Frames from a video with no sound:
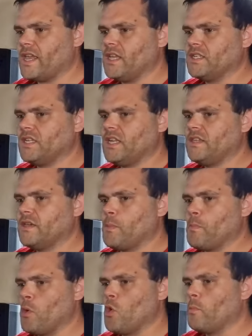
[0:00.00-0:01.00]
is either
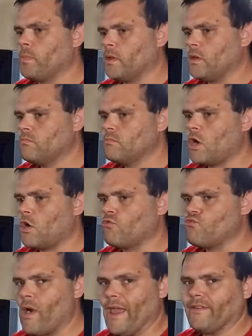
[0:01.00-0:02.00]
purple or
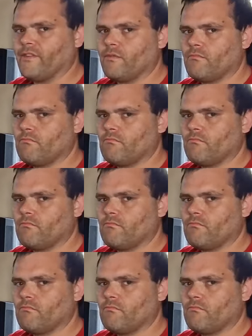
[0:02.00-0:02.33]
red.